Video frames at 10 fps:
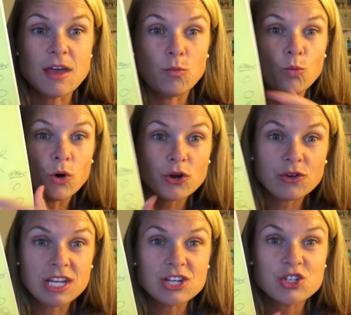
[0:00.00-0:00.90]
then one
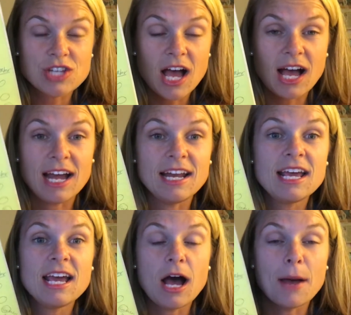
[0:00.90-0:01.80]
on each side
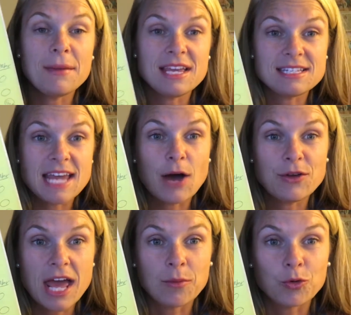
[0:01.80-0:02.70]
um, is now
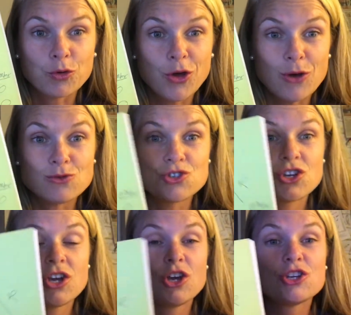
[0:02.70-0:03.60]
an emerald coach.
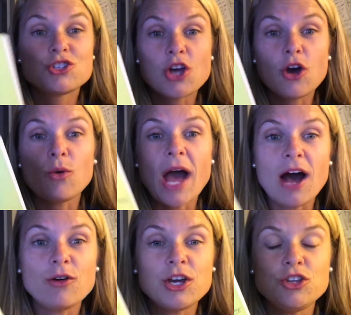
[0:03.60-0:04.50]
So
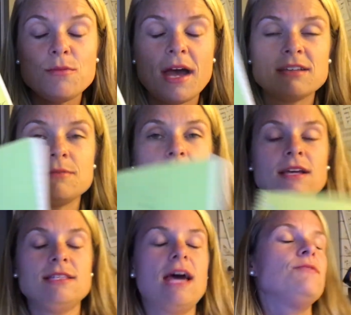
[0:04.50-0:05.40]
how can you
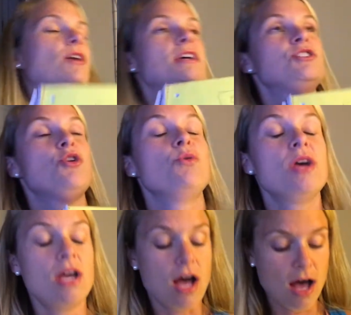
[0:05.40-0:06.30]
maximize that, right? So
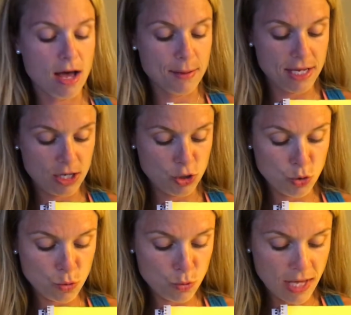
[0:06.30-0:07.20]
um,
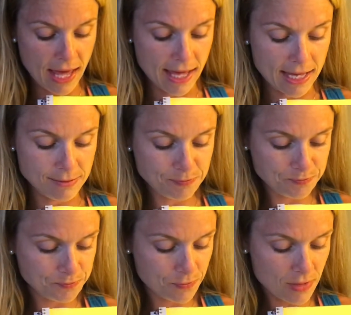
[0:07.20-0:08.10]
you can
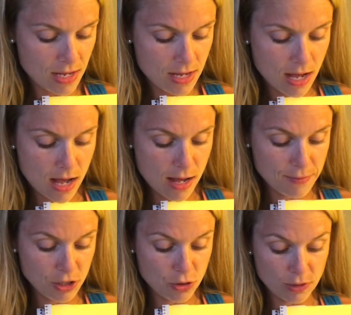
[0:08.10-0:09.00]

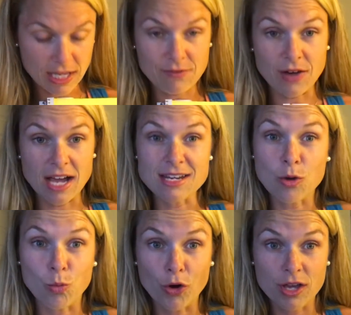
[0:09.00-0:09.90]
um, you know, like find
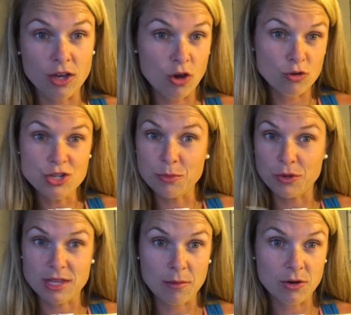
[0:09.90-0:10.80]
a working coach and
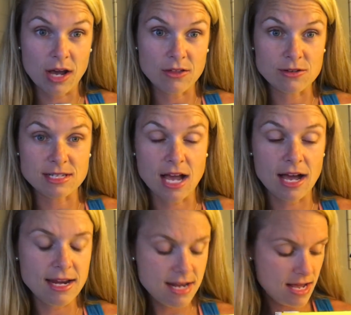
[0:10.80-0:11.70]
put them on either
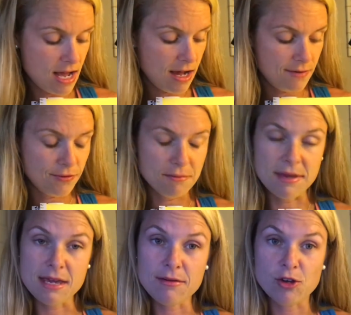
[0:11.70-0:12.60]
side. Uh, for
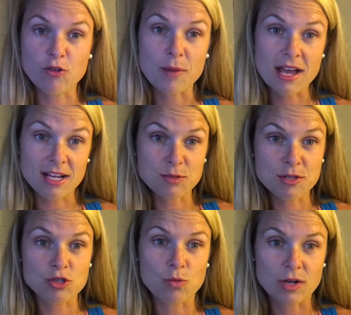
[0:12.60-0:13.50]
me, you know, if my
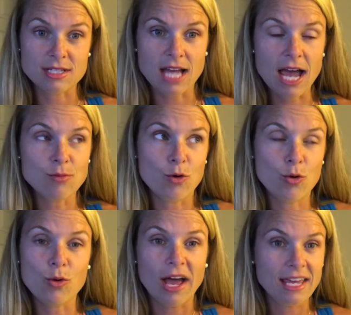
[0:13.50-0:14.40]
husband's on one side, well,
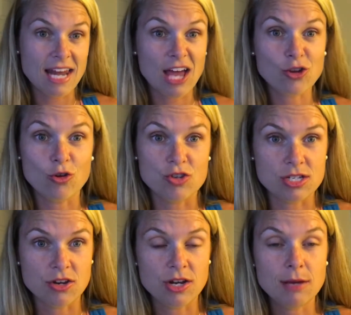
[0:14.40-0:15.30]
cool, I can add
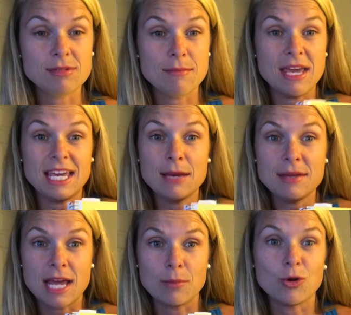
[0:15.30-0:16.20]
coaches under him to make him
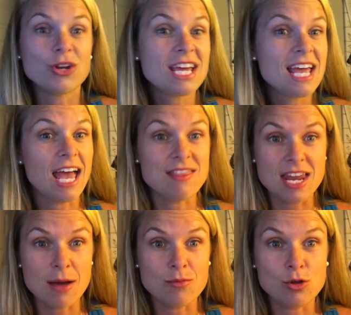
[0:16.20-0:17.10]
an emerald, and
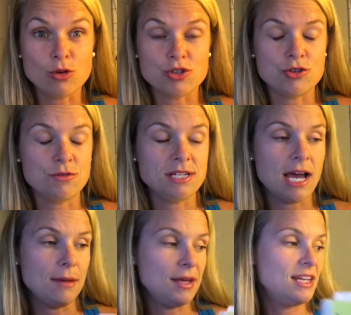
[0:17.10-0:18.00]
then I'm closer to a
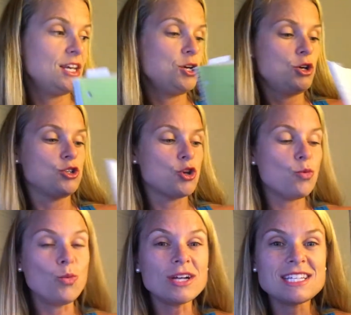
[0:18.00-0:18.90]
diamond. So
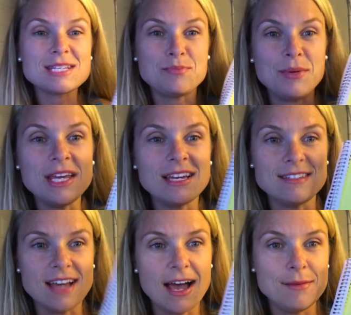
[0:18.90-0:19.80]
what does being a
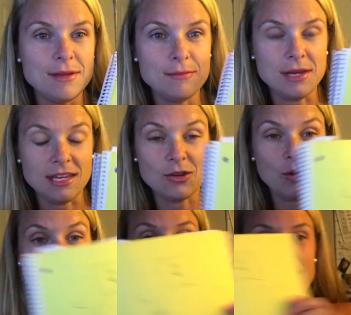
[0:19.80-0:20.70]
diamond mean?
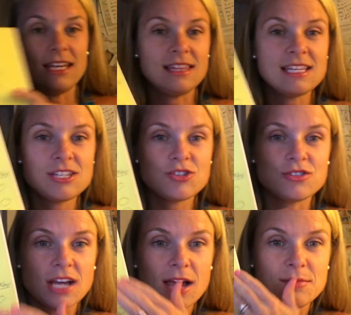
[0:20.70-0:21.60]
Okay, because like this is
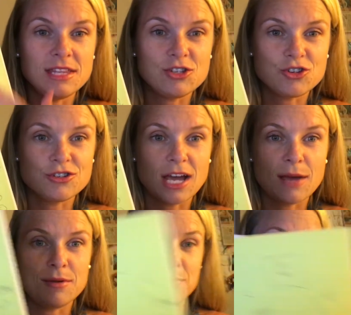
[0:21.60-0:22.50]
your diamond, these are your
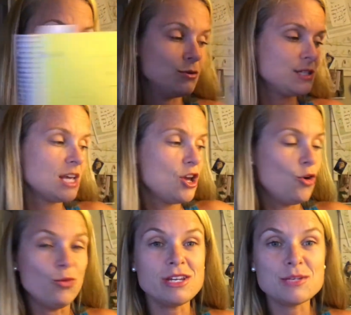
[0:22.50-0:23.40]
diamond bubbles.
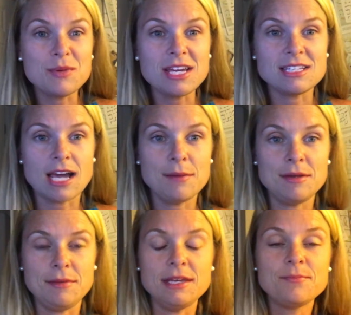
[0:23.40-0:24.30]
What does being a
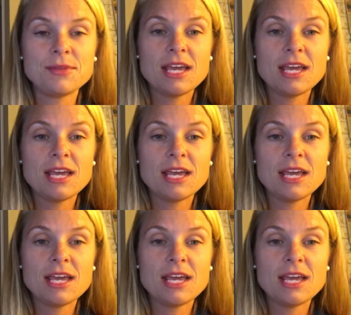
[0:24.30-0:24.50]
diamond mean?